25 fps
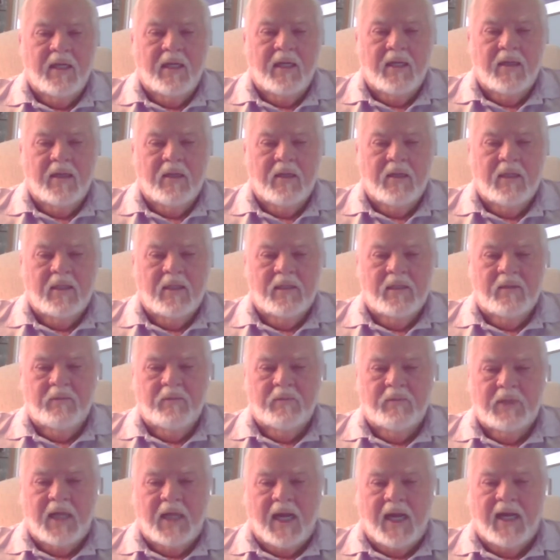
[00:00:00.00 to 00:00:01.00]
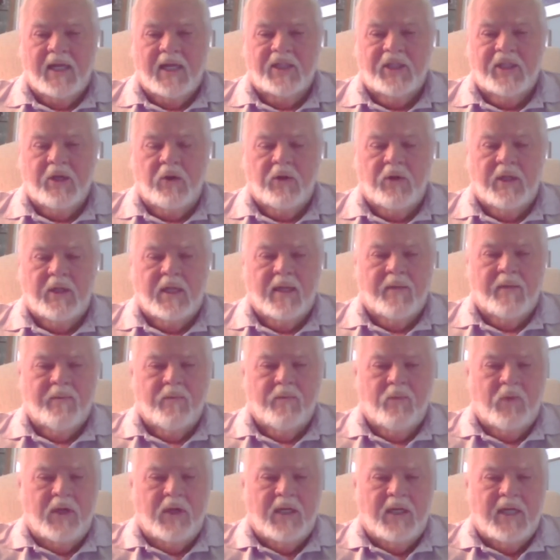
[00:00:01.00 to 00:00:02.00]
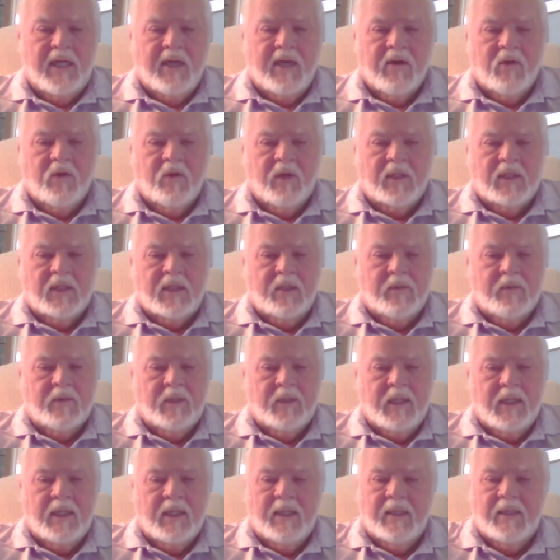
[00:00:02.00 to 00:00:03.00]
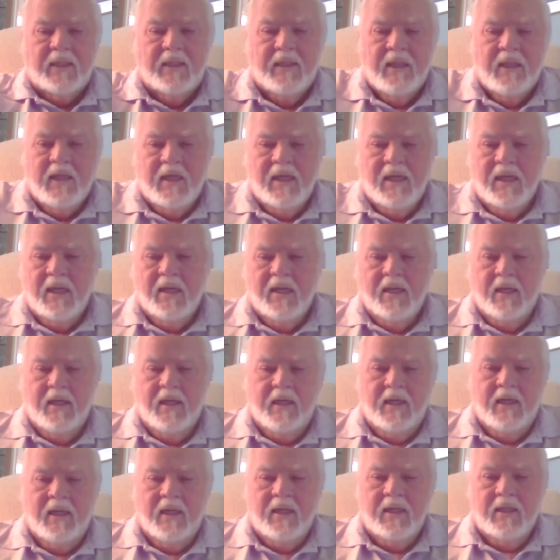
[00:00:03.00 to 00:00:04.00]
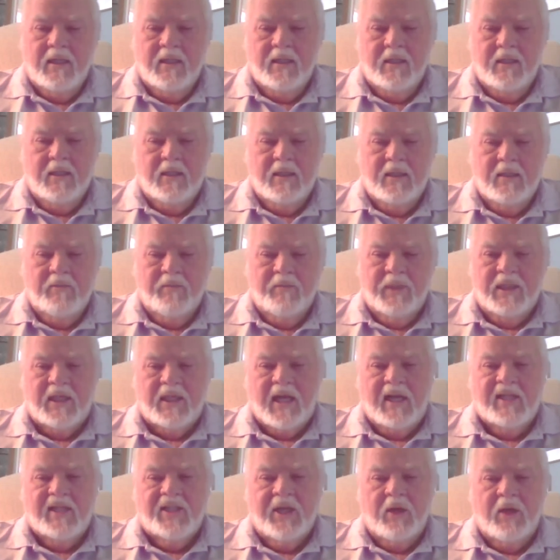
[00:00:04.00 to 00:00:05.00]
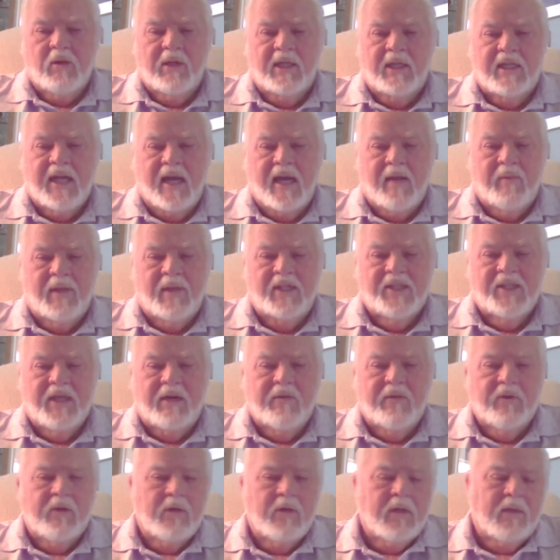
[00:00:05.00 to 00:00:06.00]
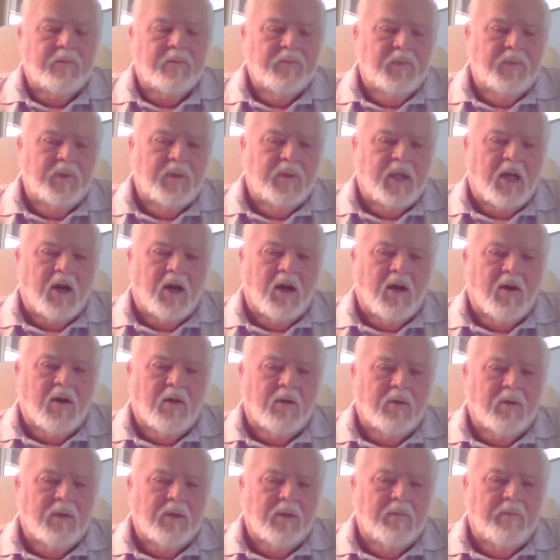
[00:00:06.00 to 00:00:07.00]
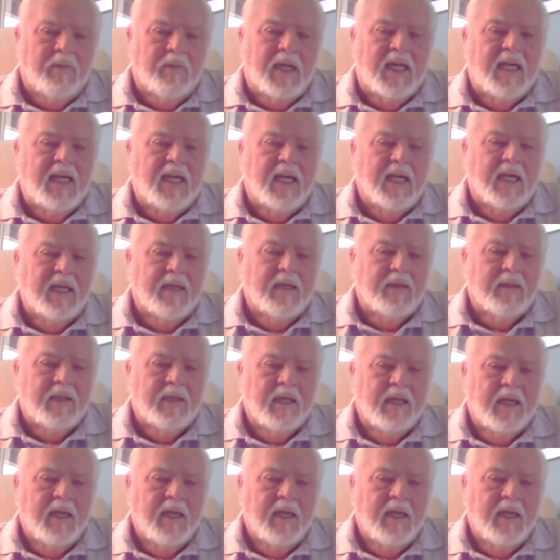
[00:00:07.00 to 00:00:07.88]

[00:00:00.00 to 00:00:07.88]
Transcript: the guy showed up and we dealt with it, and but that's the only time he's ever called me in.